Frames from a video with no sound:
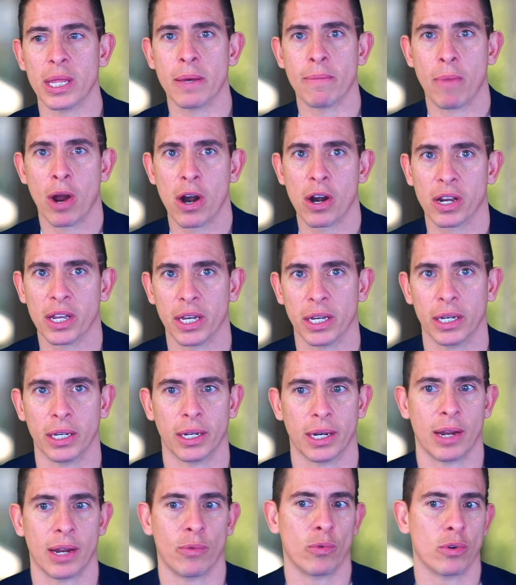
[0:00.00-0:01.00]
the market
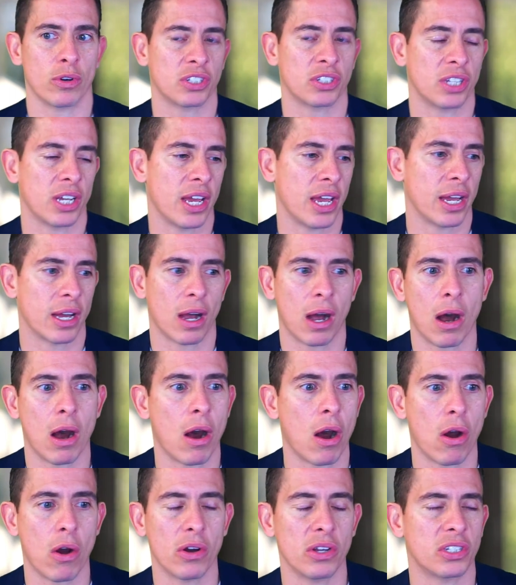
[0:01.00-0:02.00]
and we're saying,
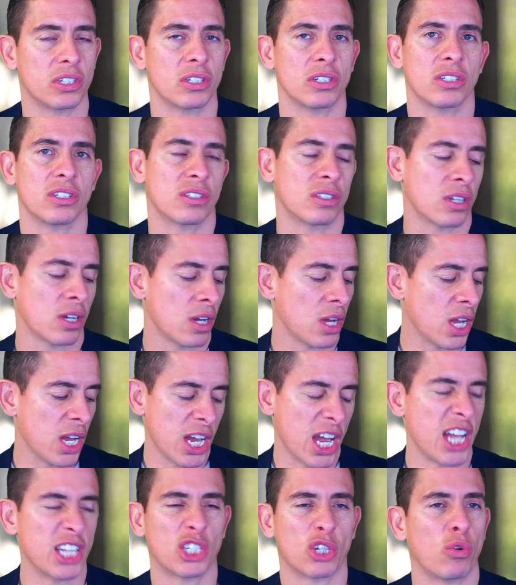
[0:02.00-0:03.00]
oh, it's
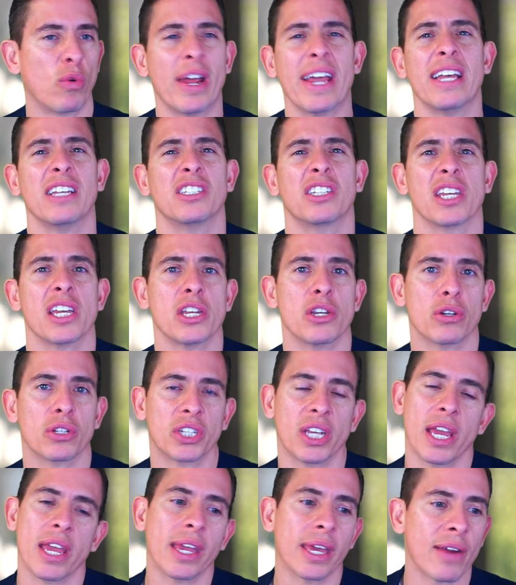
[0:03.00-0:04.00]
crazy, and you're
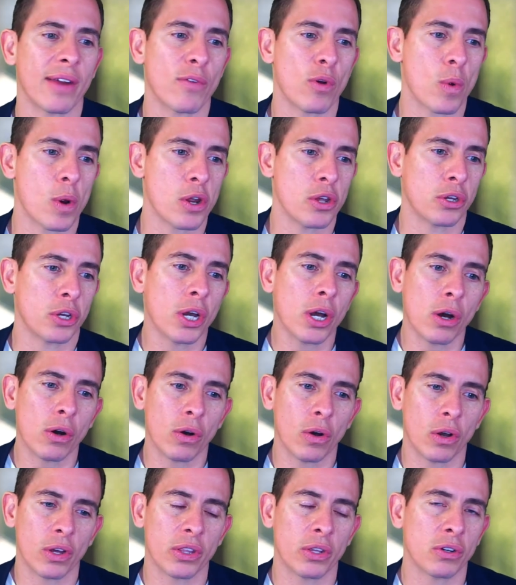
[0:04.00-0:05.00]
saying it everywhere you
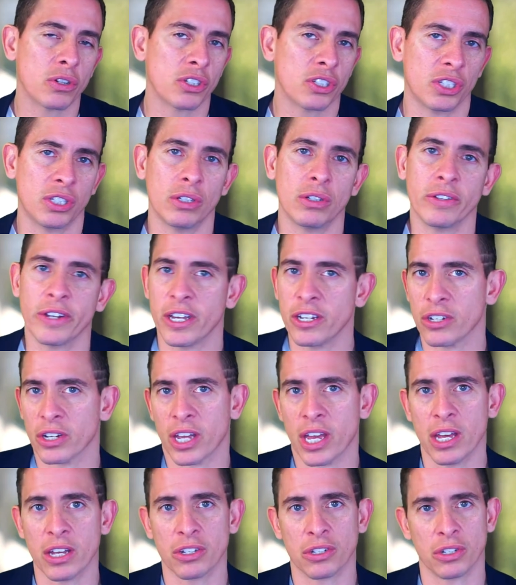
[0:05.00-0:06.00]
go, there's still an
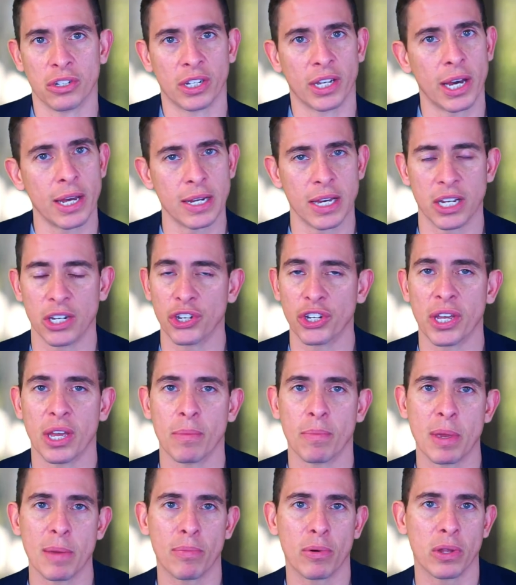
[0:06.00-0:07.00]
education. You got to
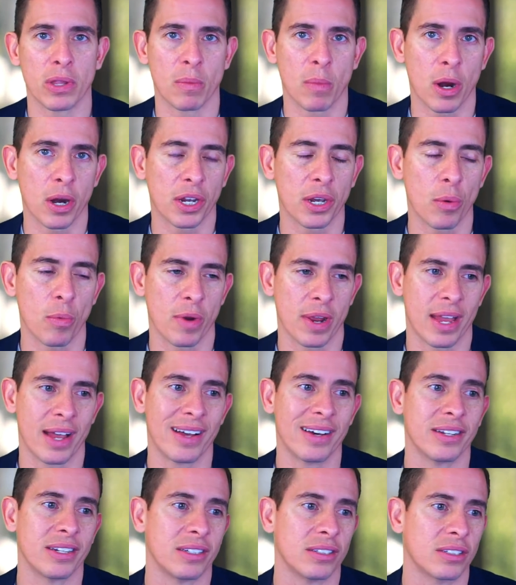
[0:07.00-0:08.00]
educate people on the market
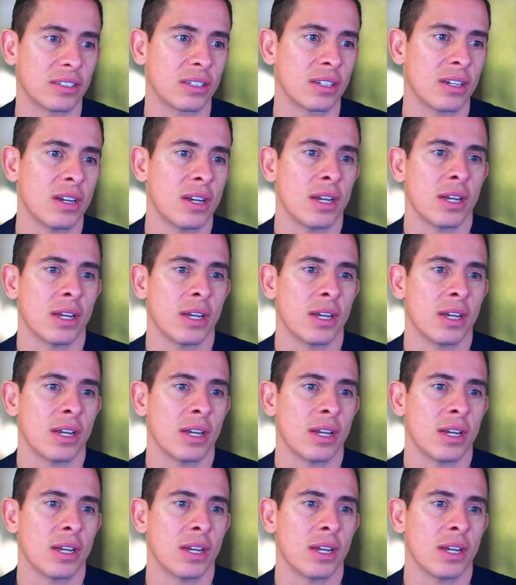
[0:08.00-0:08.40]
realities,